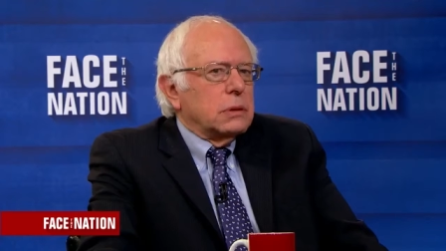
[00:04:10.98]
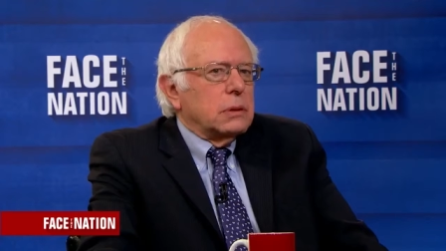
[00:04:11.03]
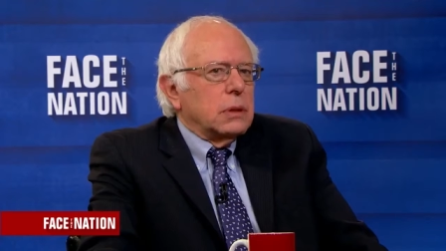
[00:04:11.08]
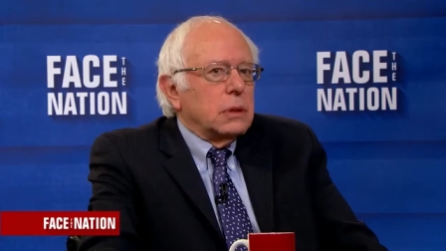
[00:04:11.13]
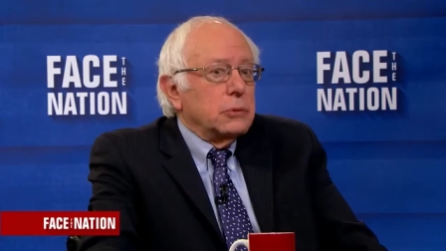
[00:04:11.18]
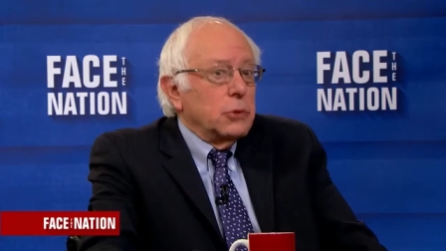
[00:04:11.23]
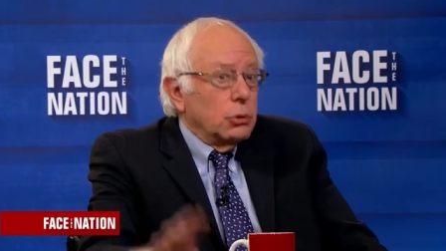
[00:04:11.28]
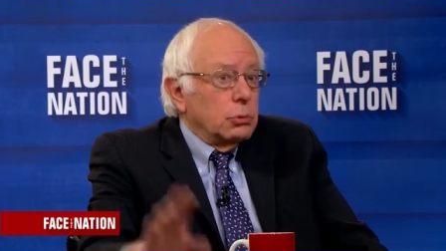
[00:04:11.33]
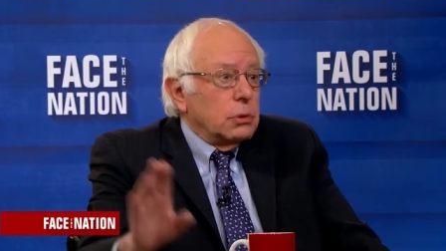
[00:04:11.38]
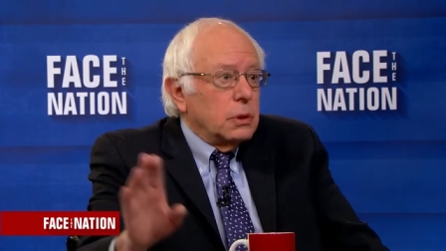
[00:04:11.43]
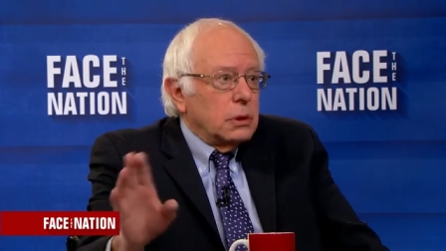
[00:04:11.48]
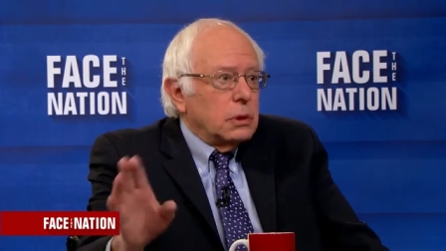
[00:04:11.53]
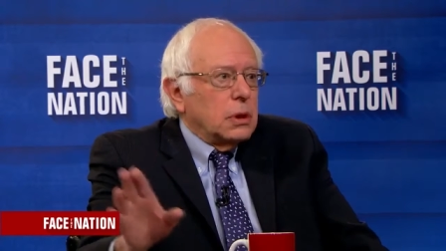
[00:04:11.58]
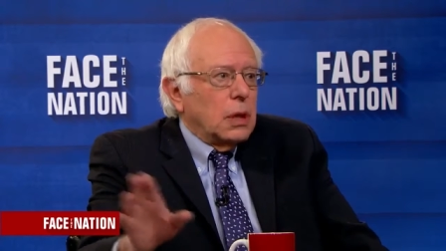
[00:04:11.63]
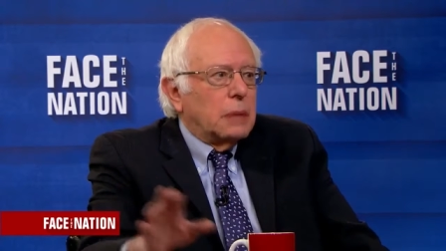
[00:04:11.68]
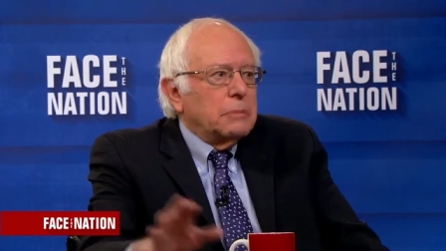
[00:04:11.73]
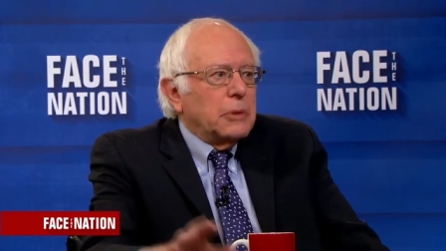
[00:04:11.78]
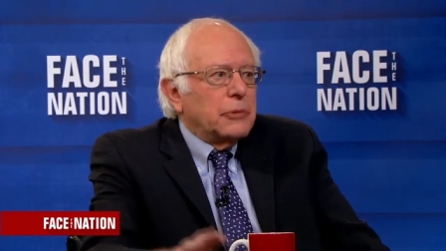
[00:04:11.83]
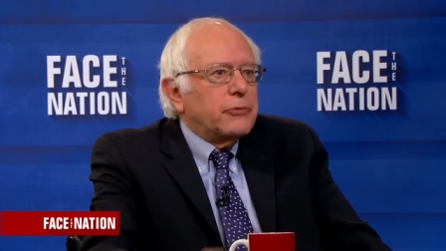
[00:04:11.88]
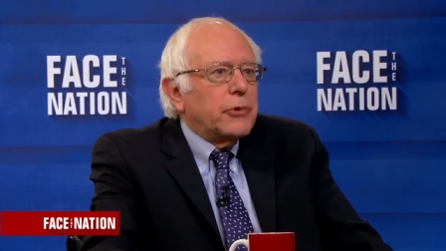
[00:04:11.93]
Newt,
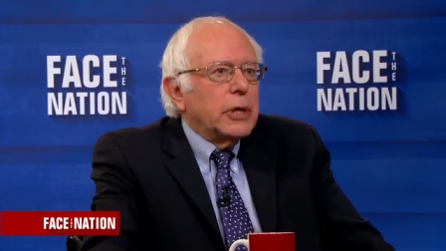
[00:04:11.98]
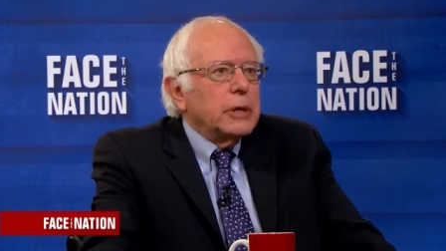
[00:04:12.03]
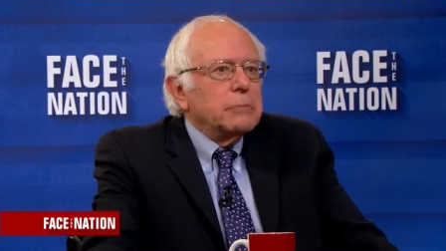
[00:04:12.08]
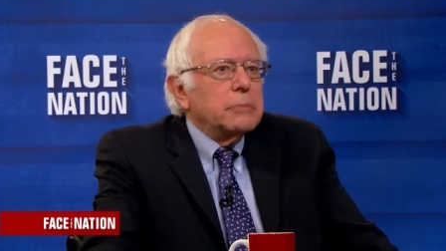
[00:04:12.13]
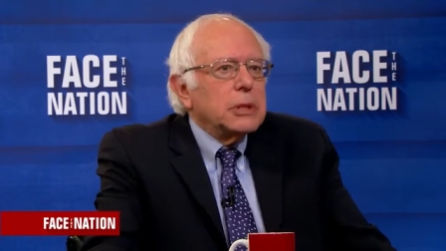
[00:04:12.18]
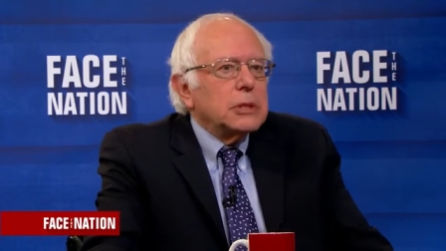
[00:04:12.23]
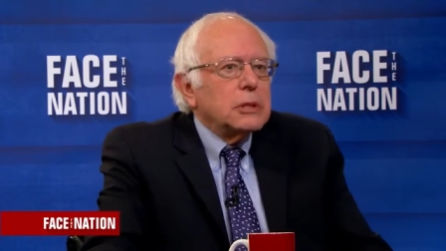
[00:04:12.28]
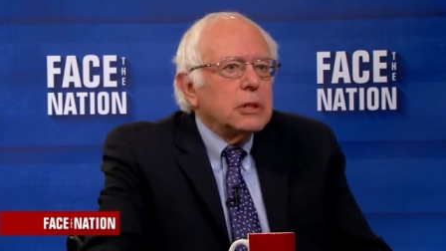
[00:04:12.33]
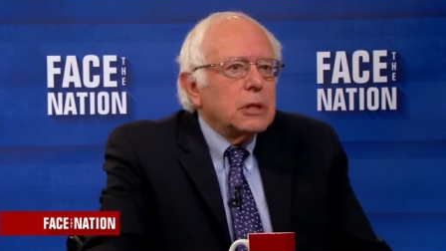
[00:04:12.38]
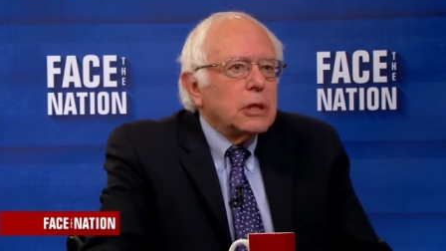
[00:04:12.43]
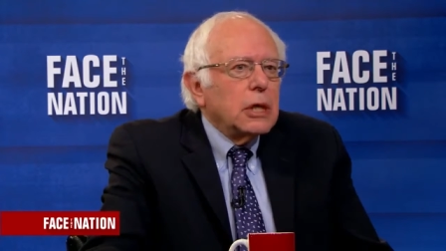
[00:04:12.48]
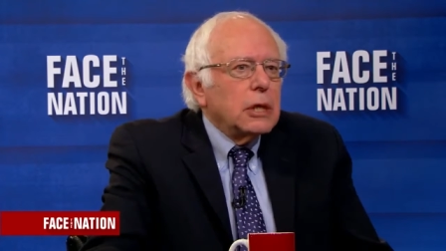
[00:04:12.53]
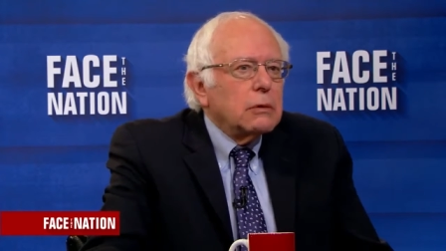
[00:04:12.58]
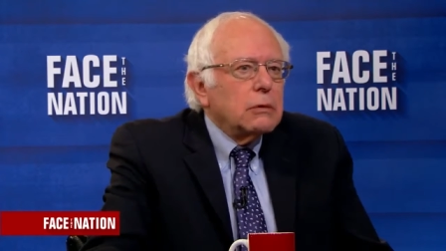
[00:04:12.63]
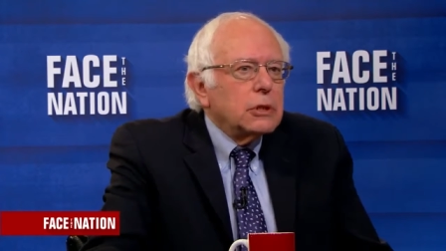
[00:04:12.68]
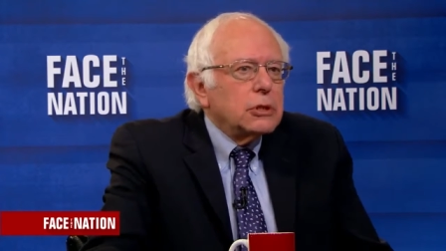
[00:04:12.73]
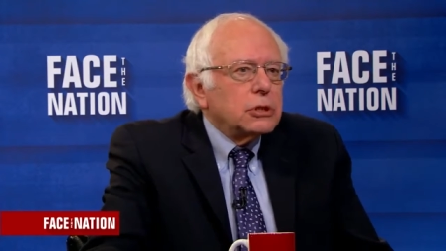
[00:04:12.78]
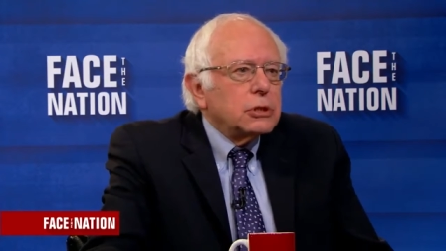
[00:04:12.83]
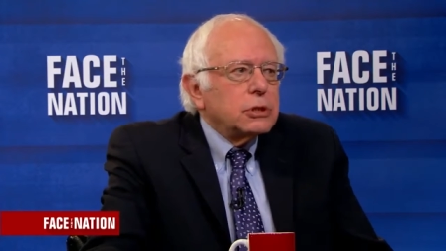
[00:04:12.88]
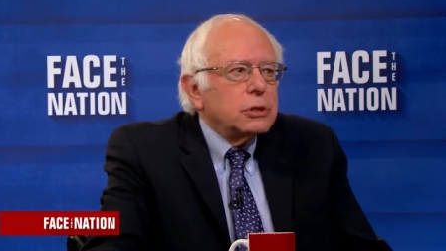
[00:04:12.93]
I'm afraid Mr.
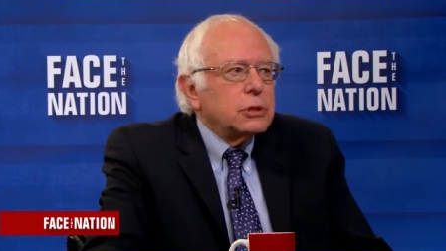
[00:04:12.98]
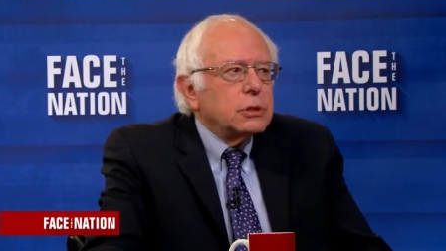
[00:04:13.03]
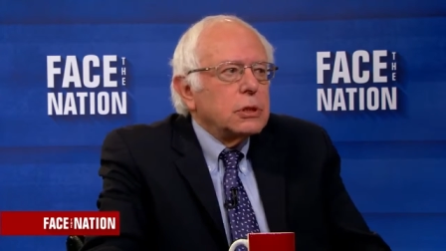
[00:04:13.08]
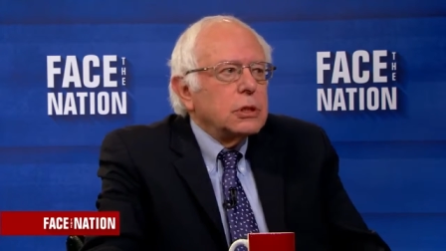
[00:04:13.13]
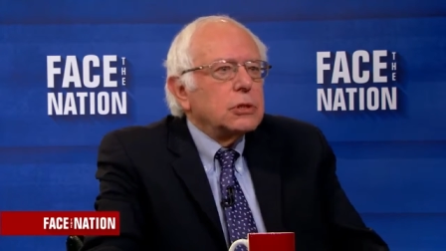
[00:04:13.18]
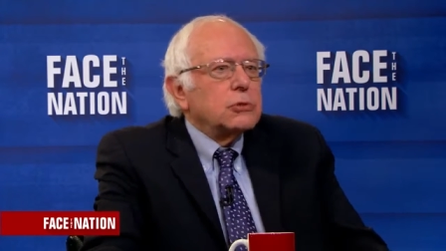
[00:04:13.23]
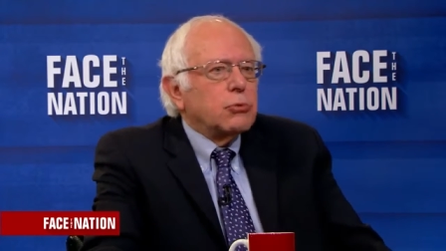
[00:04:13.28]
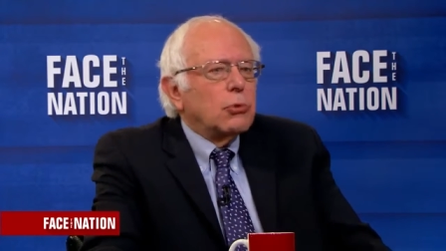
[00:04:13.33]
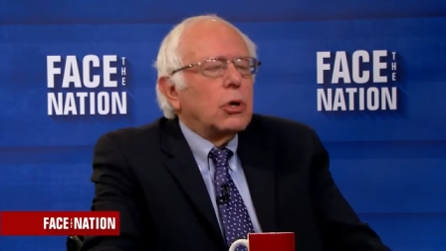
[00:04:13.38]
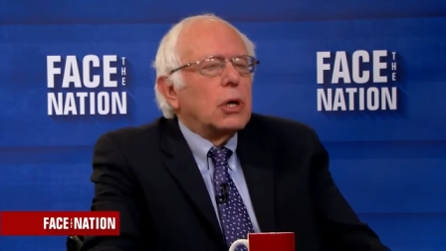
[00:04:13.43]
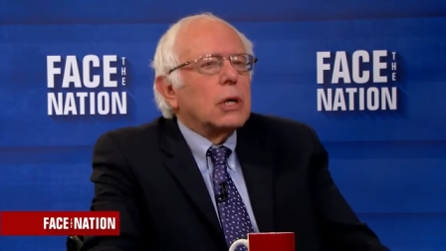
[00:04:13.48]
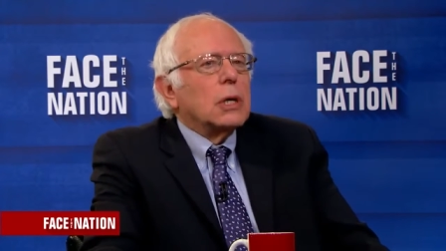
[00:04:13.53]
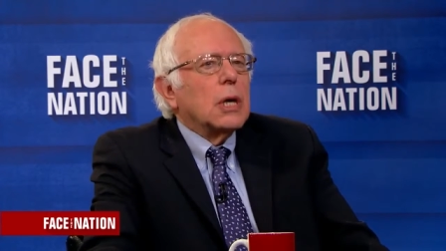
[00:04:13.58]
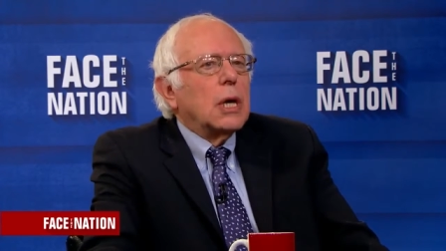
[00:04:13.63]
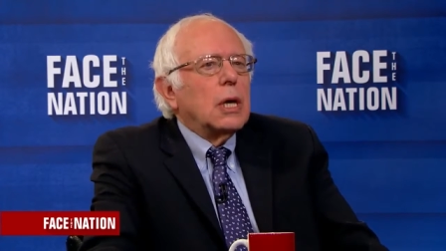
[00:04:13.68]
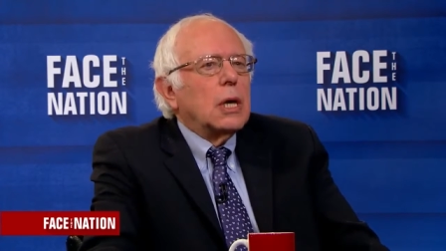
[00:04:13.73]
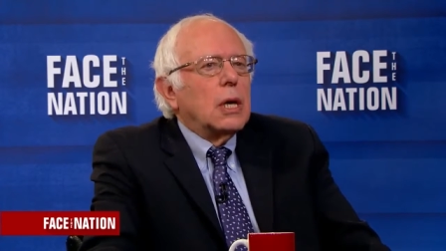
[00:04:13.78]
Gingrich is wrong.